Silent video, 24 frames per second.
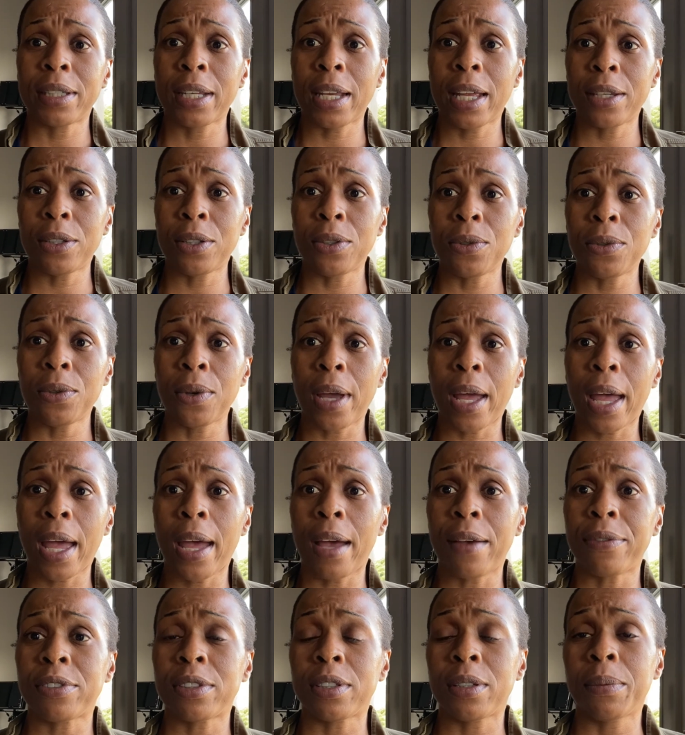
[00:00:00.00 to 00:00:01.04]
And I do
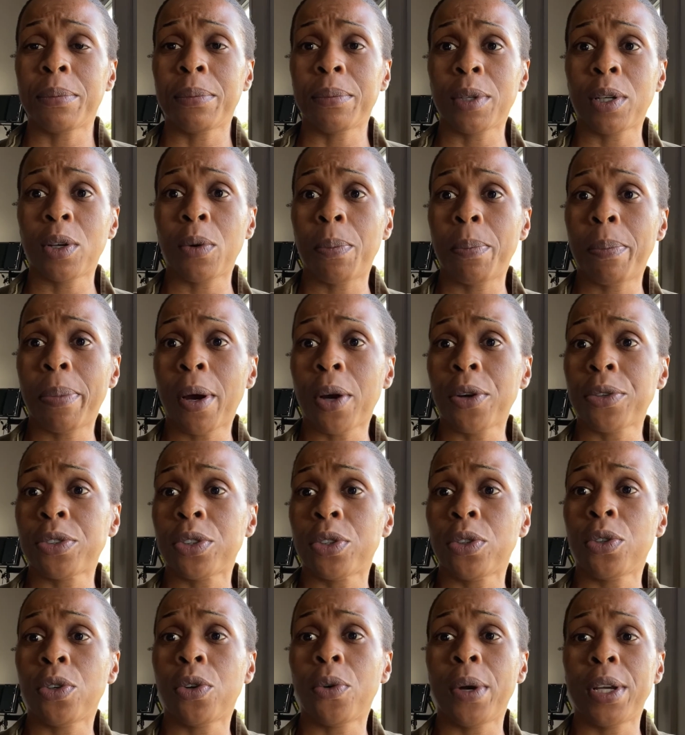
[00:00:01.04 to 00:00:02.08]
have some
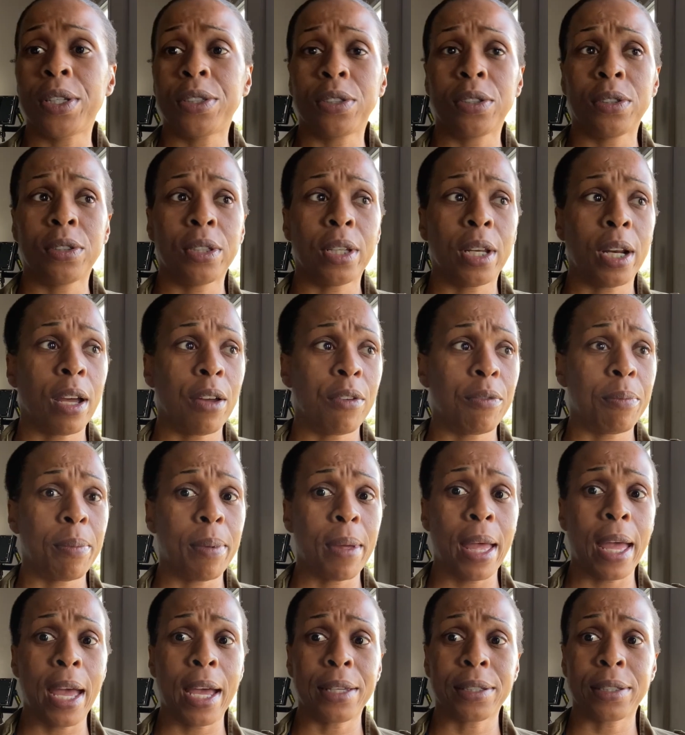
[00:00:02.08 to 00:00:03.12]
personal questions that i
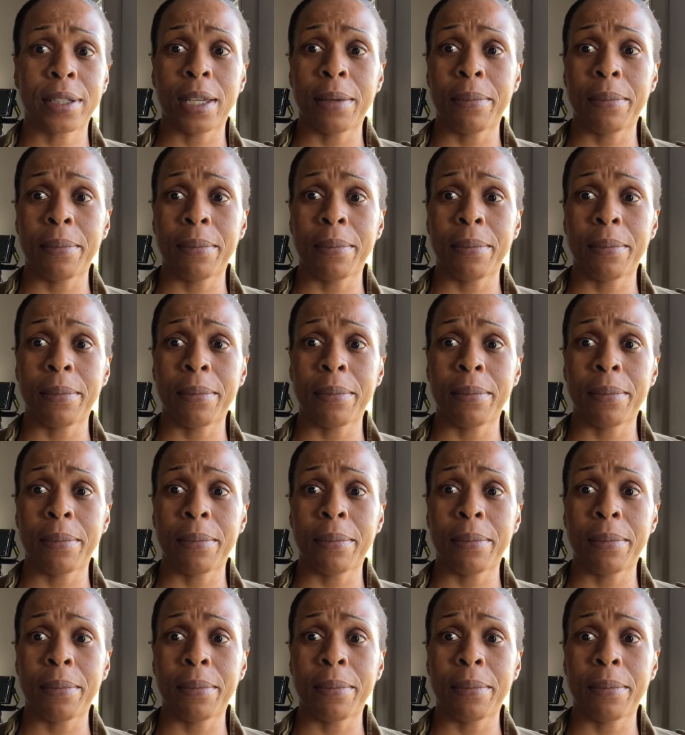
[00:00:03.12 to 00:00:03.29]
ask,